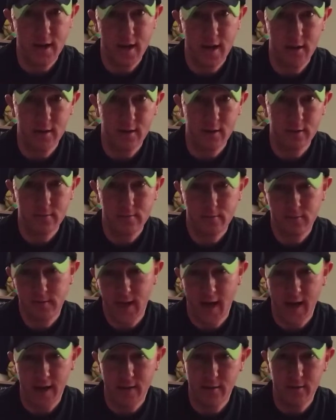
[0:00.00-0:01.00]
or
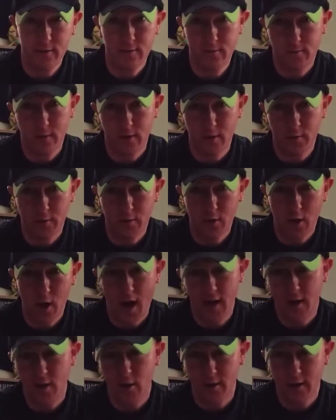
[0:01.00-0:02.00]
Gaiden, or whatever you want to call it.
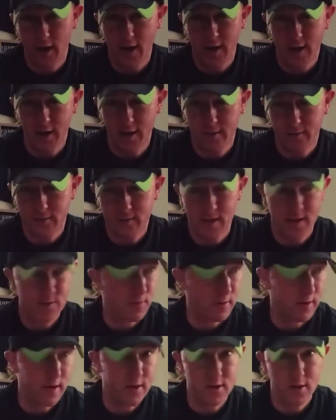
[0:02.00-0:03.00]
I call it Gaiden because that's
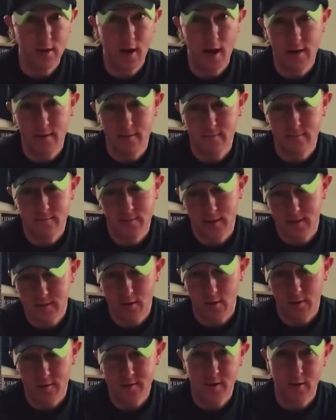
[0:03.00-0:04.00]
what Ninja Gaiden is
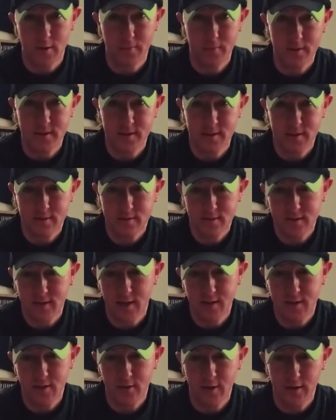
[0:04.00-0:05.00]
called, so I'm going to
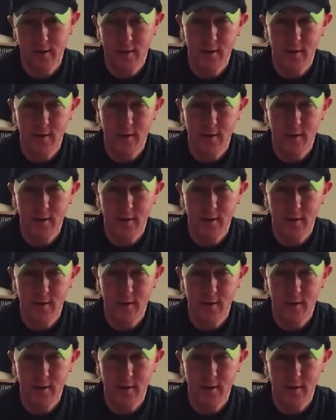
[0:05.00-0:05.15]
stick to it.